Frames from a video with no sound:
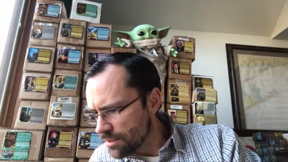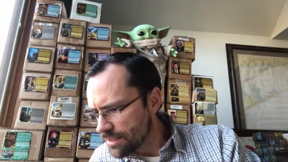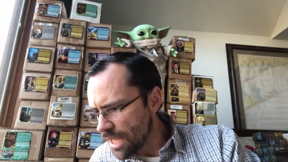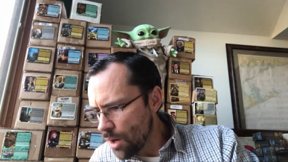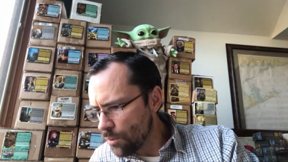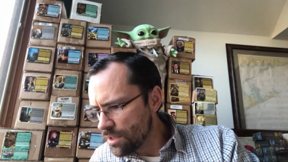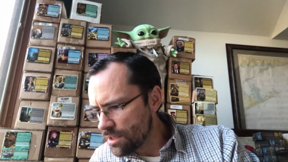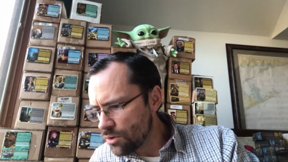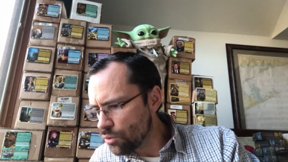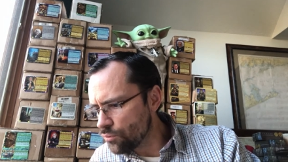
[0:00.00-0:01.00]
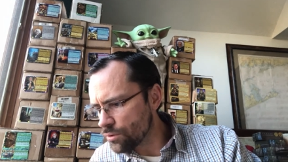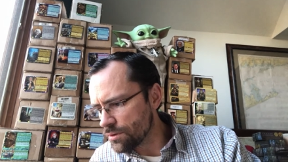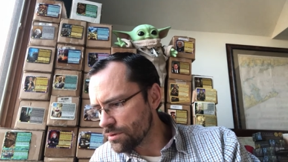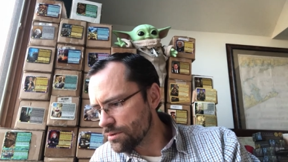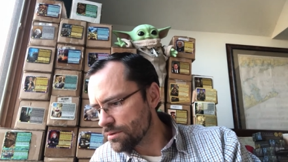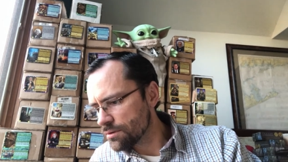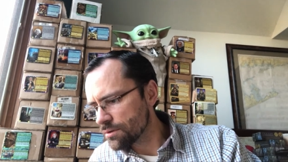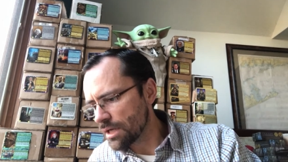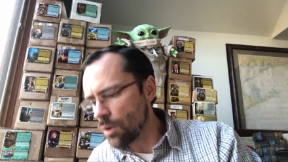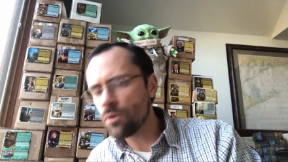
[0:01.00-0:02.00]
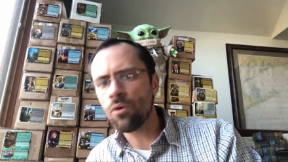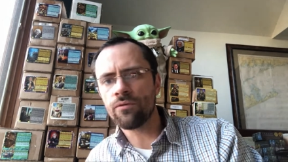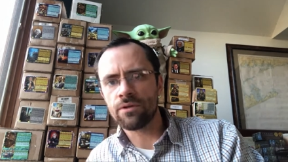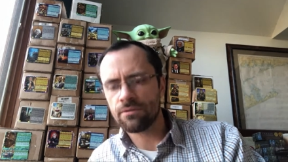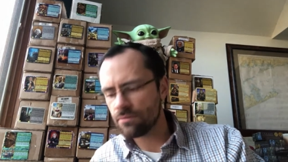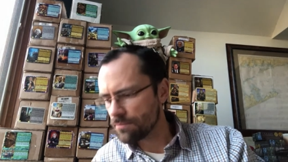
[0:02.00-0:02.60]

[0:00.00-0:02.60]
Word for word: Kouwenhoven. Hoven.